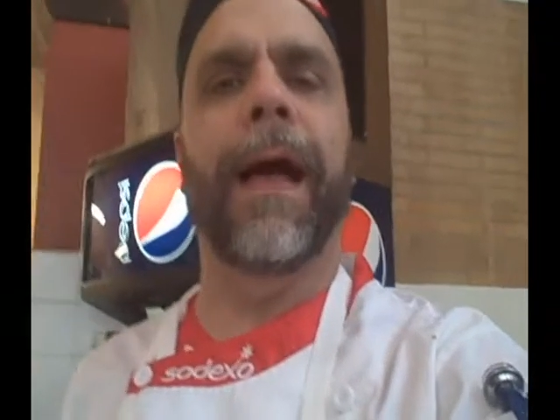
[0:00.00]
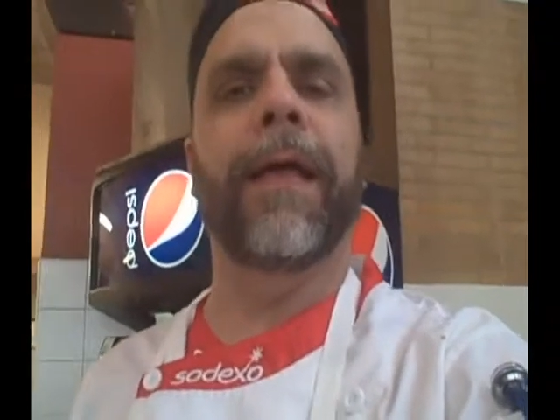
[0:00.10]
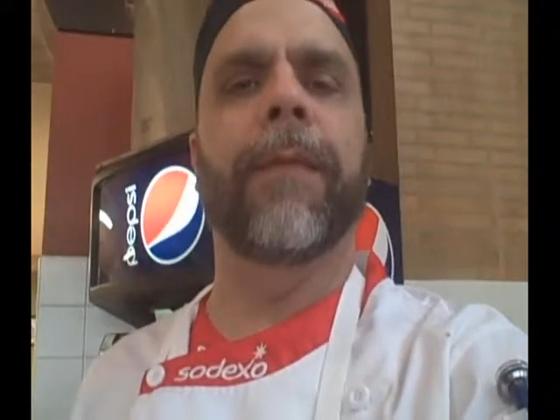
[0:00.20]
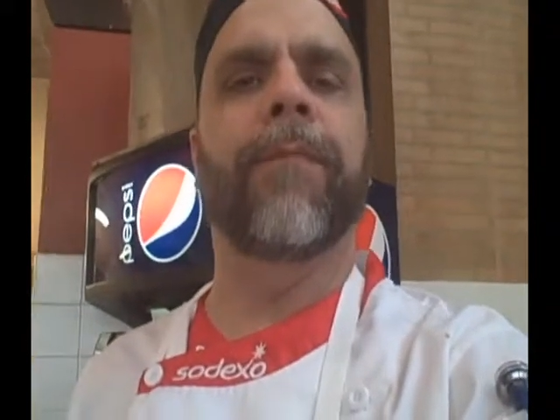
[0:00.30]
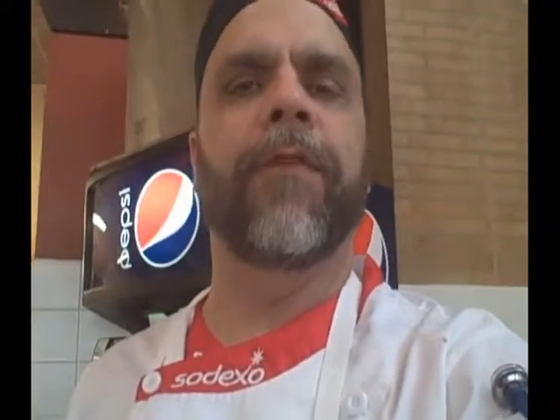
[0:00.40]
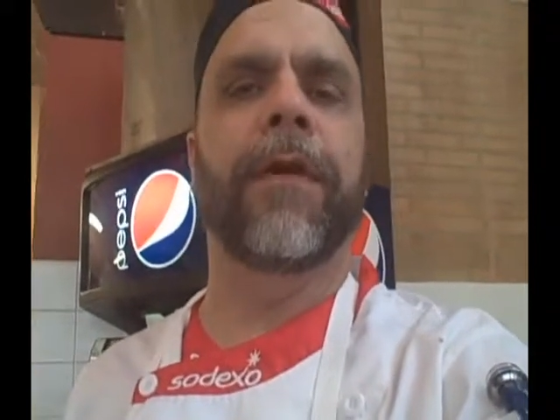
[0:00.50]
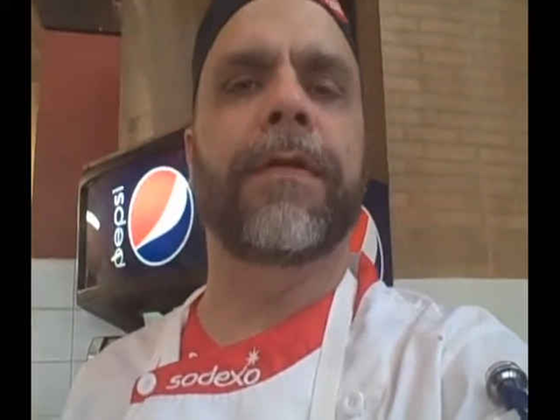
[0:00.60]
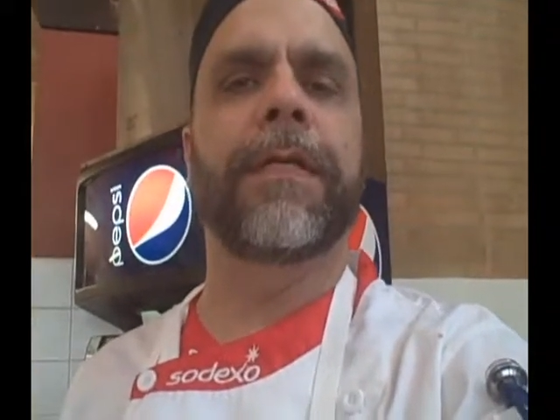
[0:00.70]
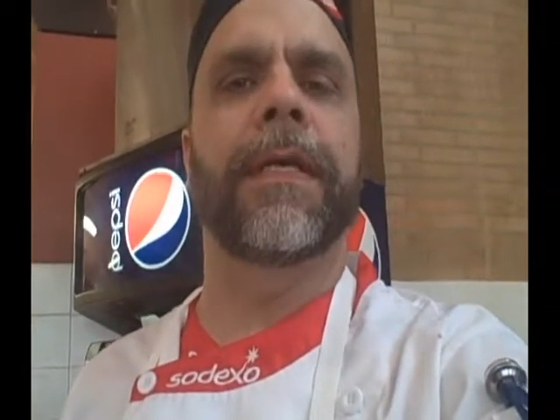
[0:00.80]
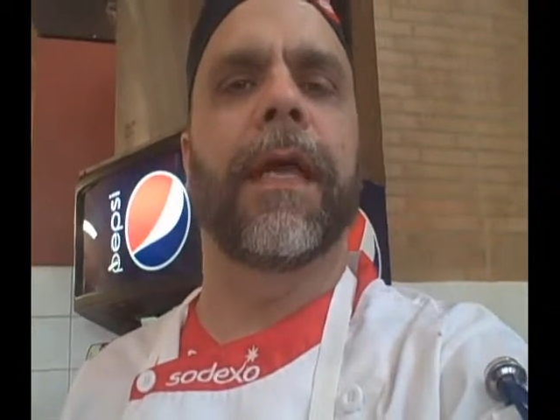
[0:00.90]
I am
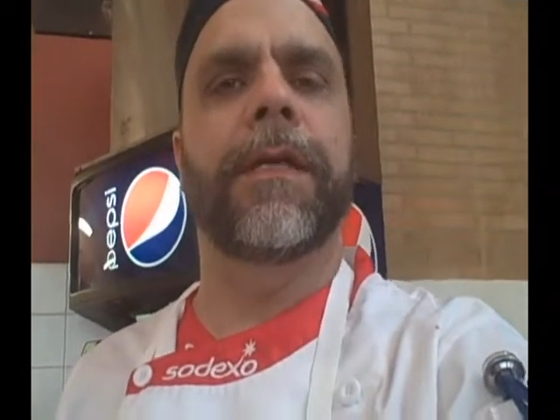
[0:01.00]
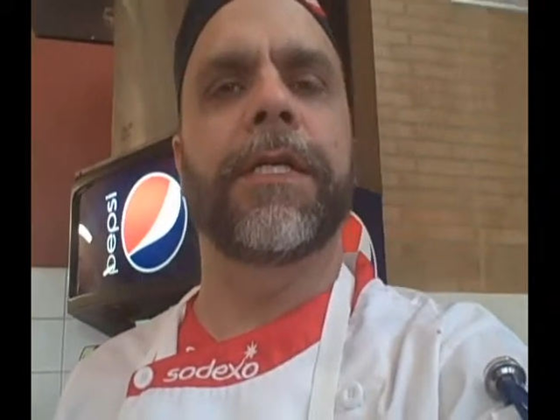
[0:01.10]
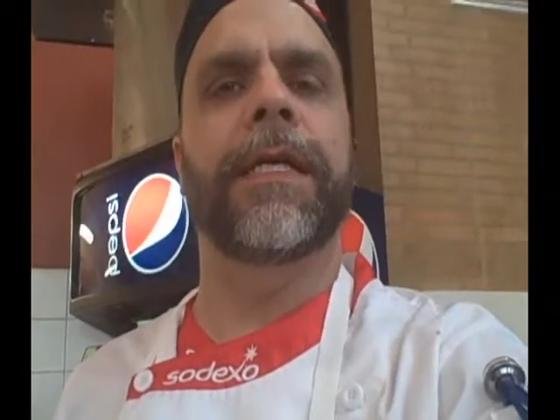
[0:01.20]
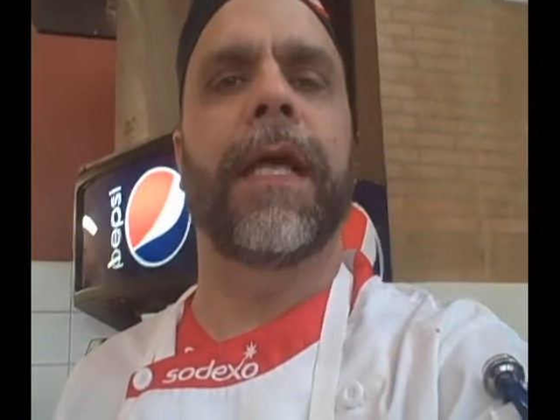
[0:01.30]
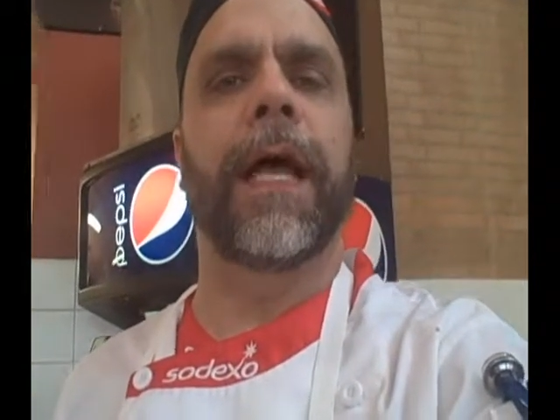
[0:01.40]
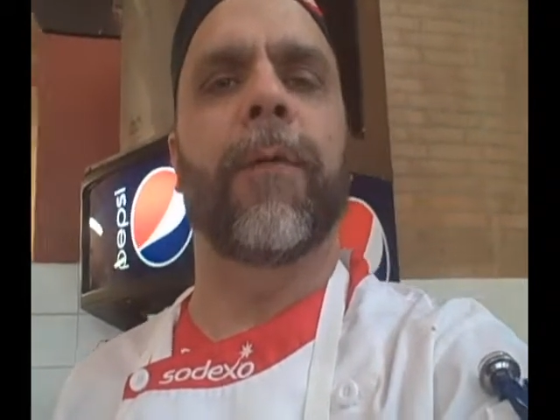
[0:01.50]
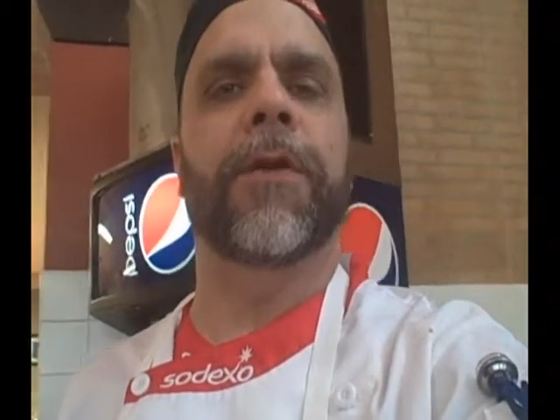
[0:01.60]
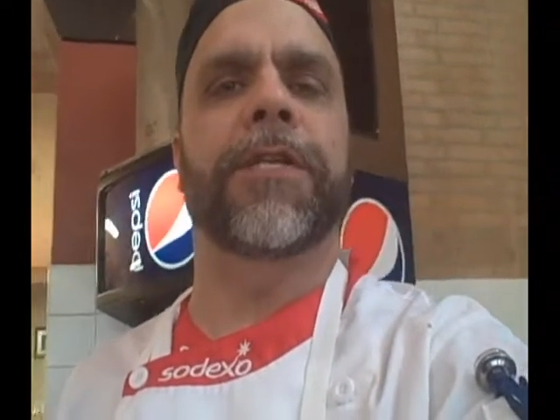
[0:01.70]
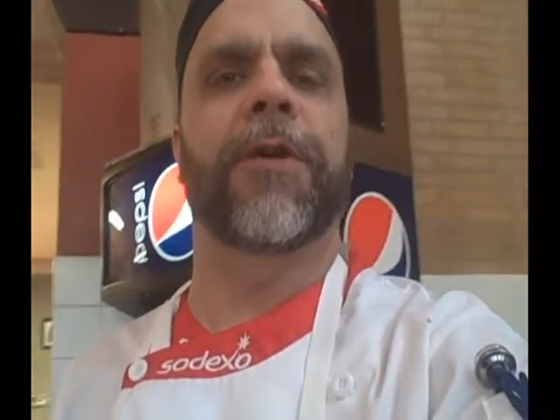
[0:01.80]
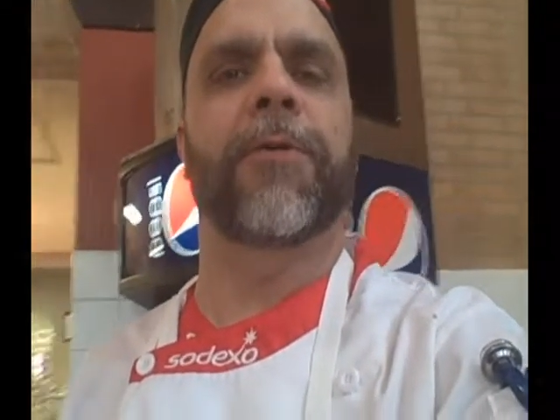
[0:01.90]
thirsty. Gee, I
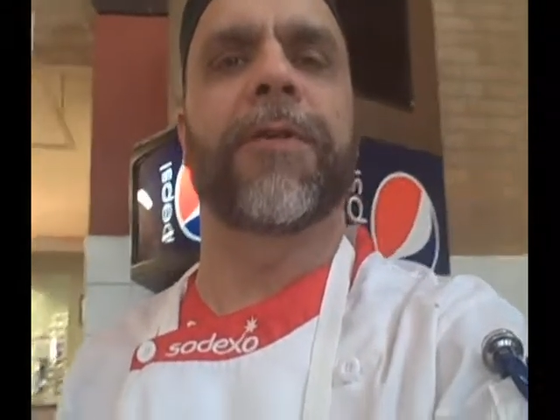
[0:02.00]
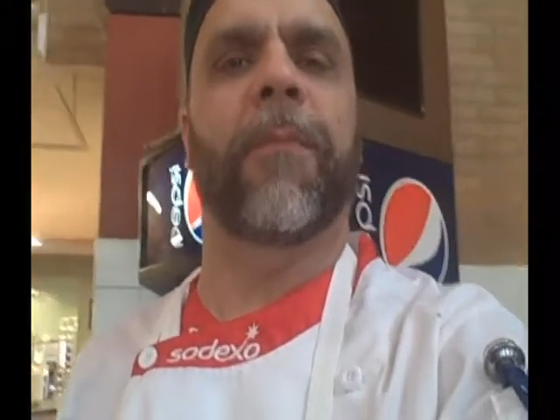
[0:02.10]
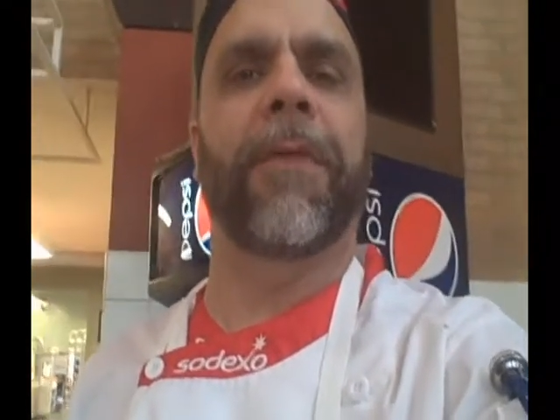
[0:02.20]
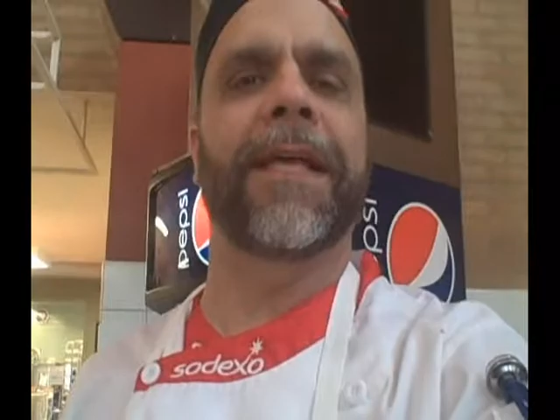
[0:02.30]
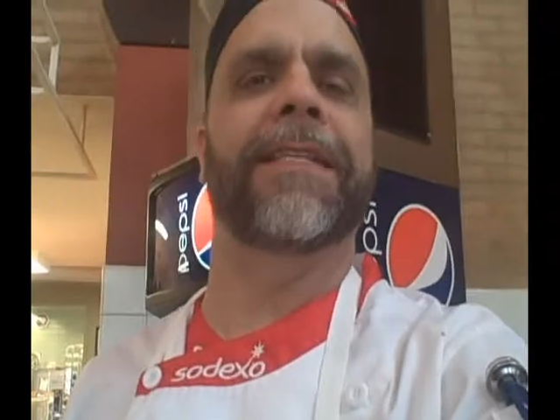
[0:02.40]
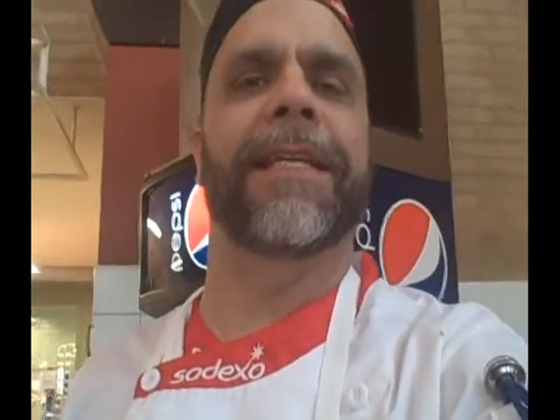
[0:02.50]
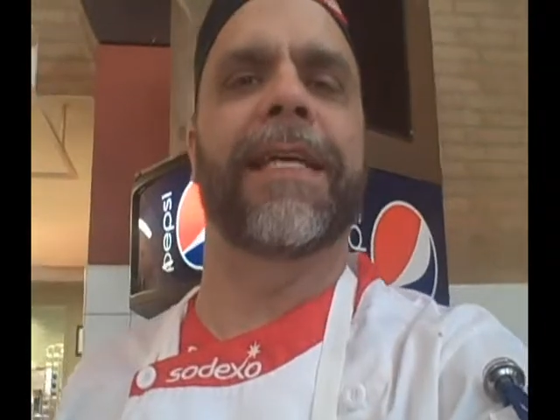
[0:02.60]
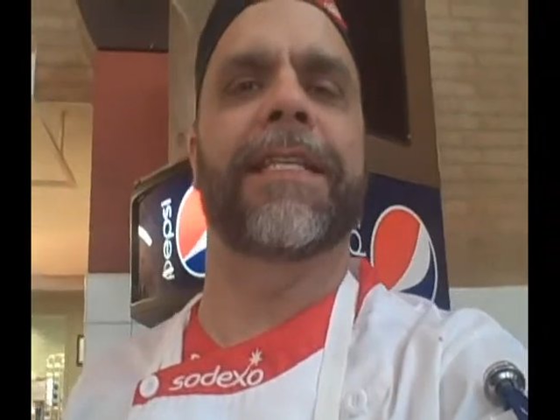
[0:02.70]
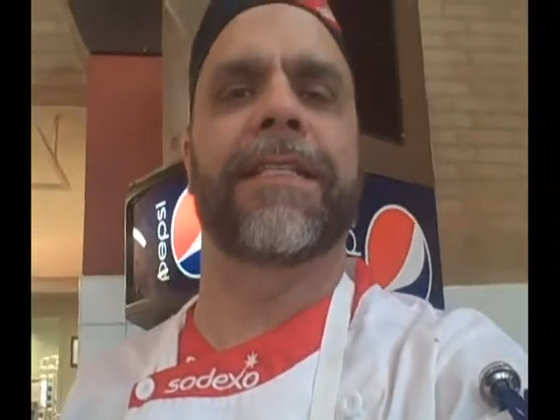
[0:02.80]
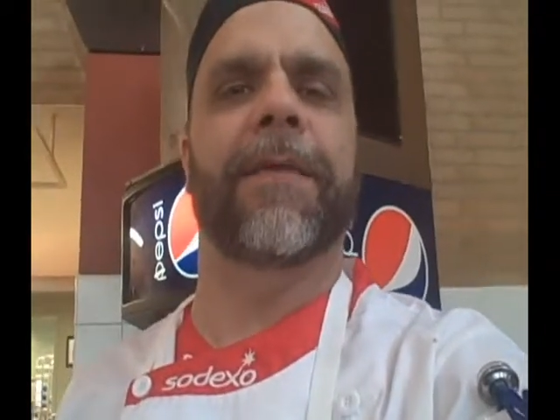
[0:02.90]
wish there was a place to
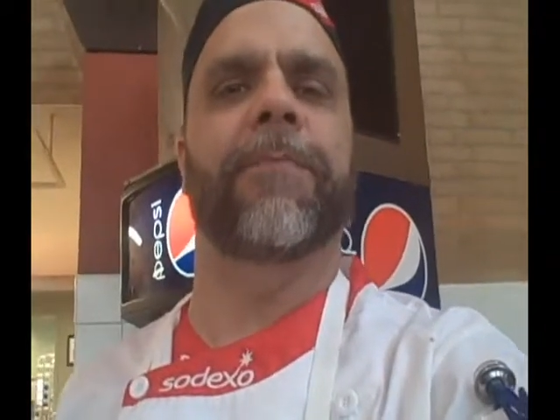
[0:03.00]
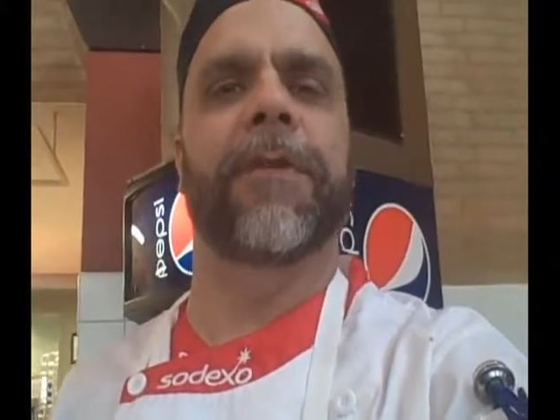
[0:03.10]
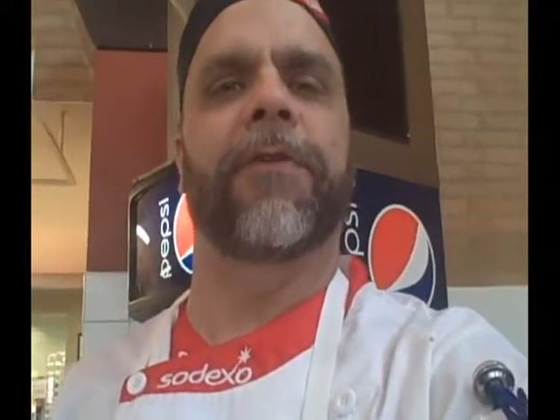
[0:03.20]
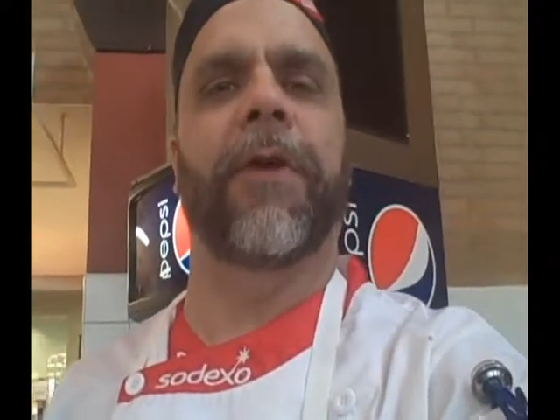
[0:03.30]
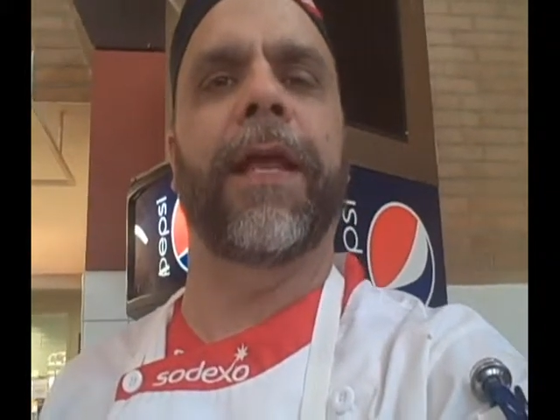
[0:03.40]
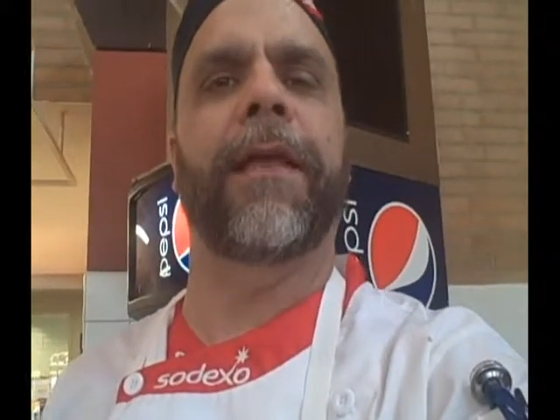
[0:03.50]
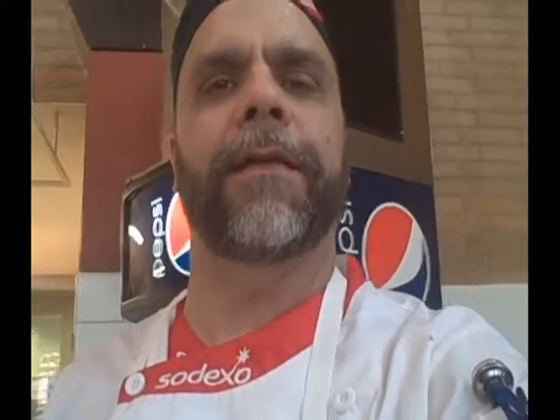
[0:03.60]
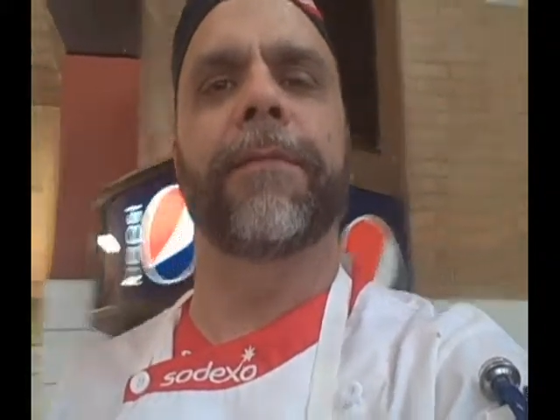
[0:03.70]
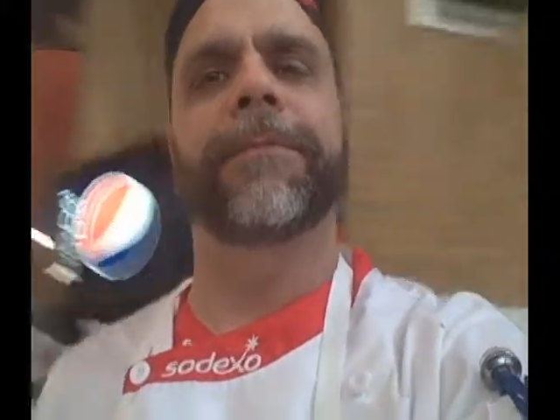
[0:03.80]
get something to drink.